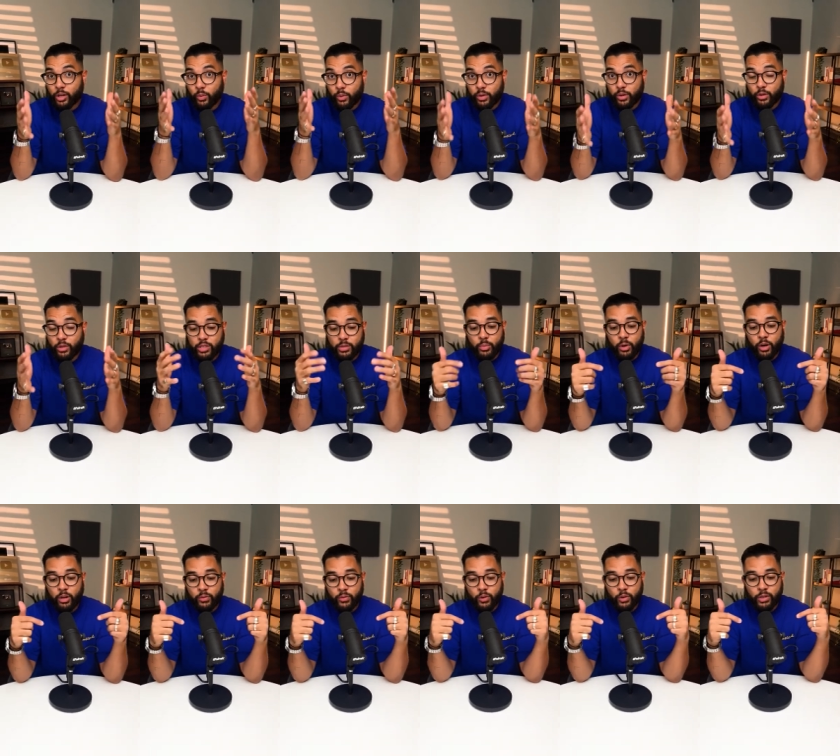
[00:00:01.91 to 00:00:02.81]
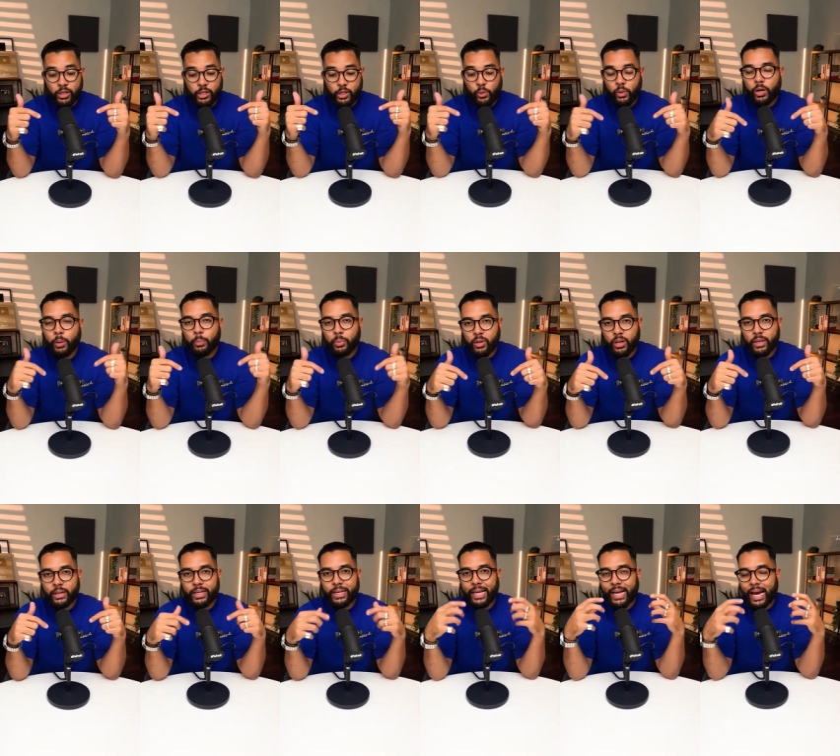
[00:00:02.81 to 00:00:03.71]
with your smartphone and you want to plug
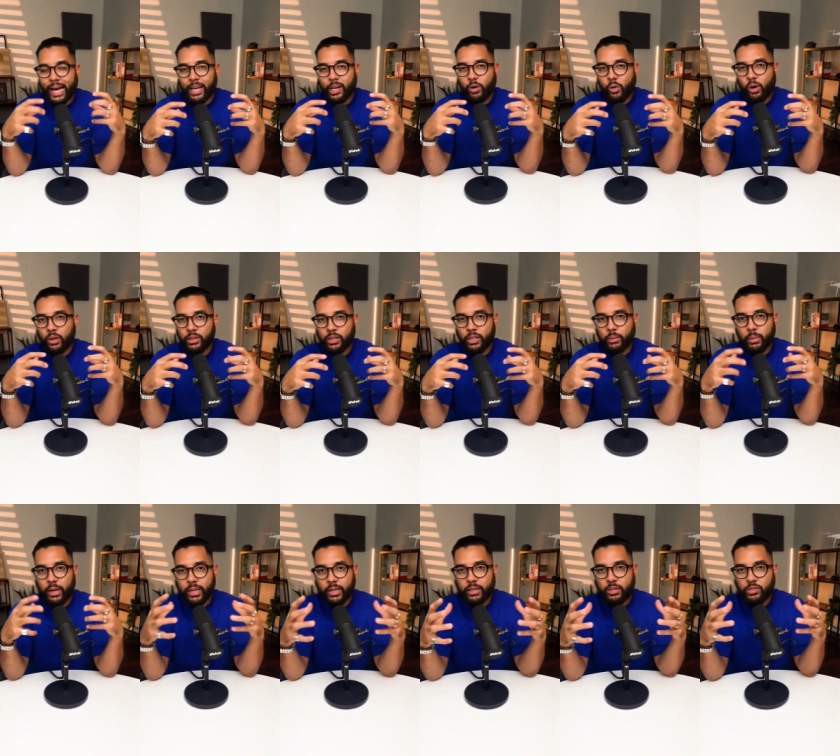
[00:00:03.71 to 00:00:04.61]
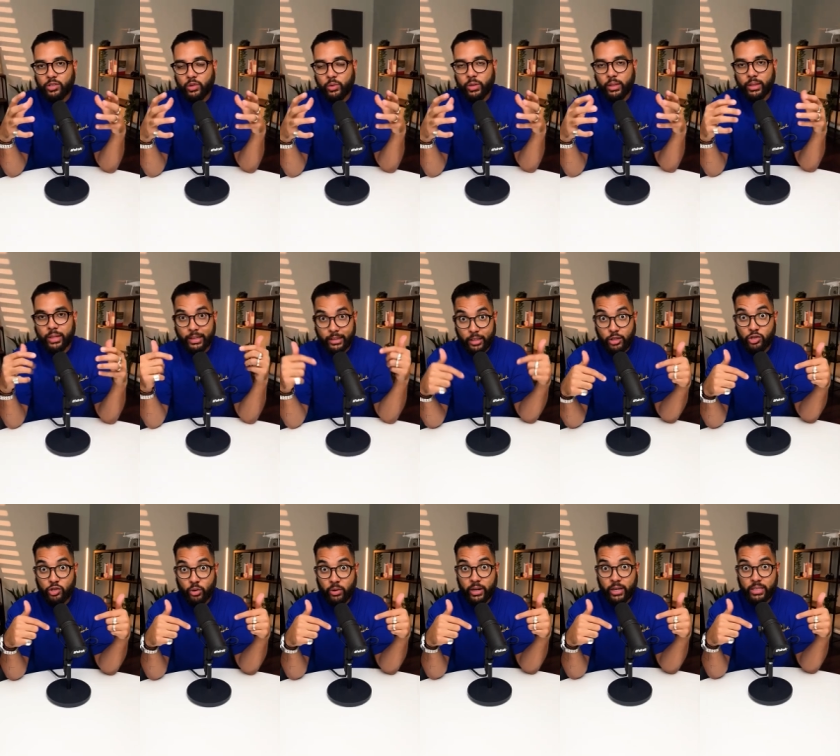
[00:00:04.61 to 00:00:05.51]
in a high quality mic into it like the
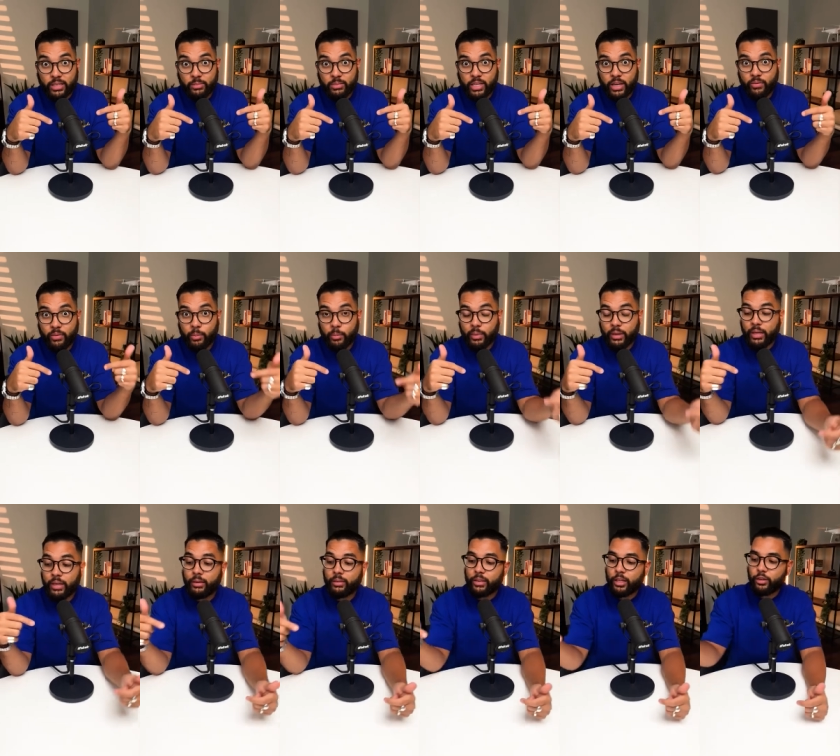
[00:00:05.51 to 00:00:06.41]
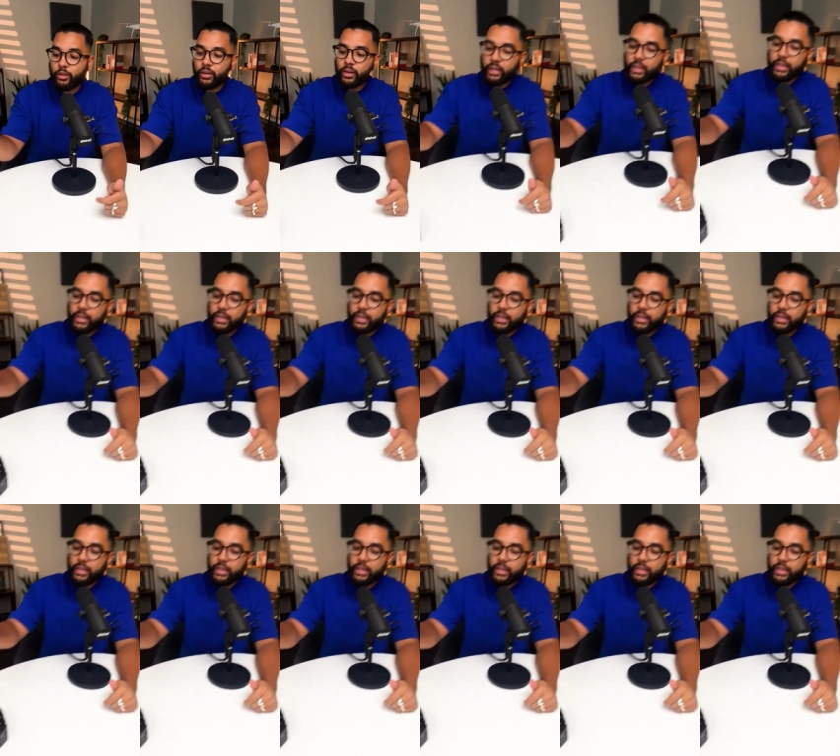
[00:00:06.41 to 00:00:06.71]
Shure S M seven B, then you're going to